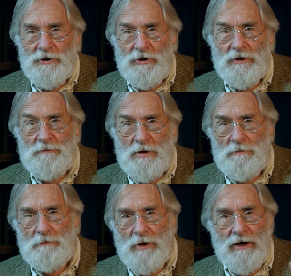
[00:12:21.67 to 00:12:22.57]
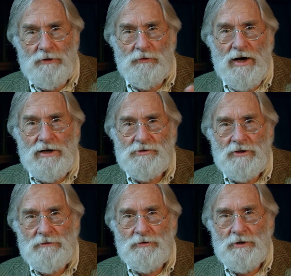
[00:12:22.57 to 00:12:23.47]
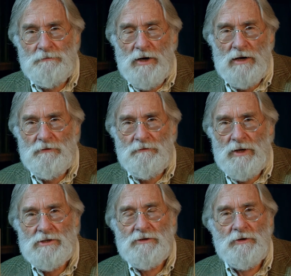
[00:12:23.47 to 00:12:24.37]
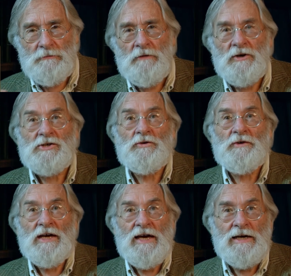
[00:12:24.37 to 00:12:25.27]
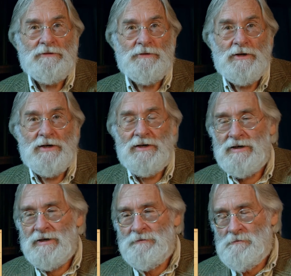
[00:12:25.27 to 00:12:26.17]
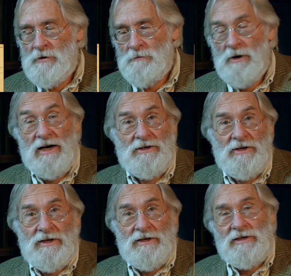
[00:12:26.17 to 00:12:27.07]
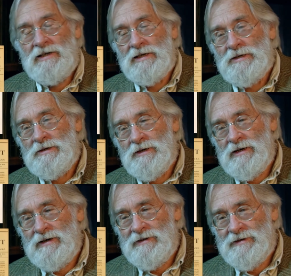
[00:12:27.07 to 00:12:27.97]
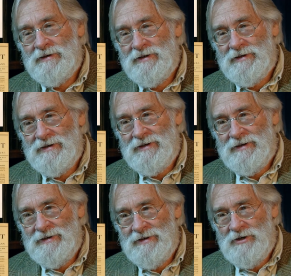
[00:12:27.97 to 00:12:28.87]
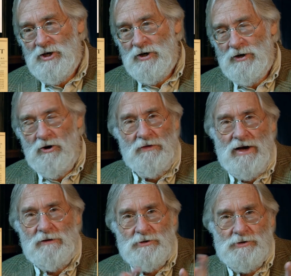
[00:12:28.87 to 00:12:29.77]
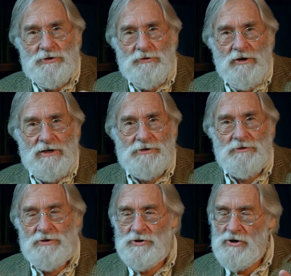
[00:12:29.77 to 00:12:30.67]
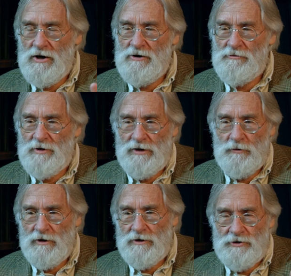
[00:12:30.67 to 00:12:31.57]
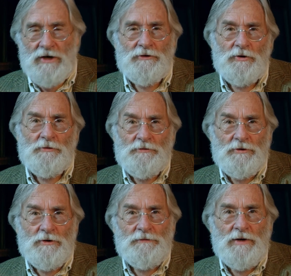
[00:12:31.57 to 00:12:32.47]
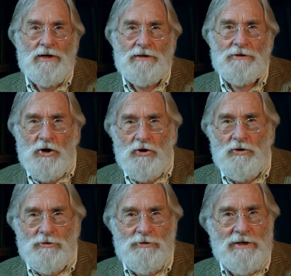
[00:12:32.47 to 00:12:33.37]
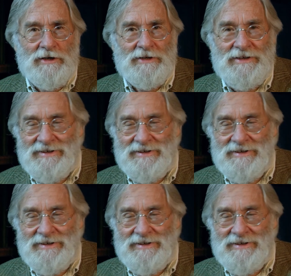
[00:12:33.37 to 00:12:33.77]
You know, that'd be a big pile of rocks that are at the bottom of the base of a, of a sort of a cave, the mine, and uh, and uh, you know, all that was the draw. So there's so many words you have to go through to find gold, right?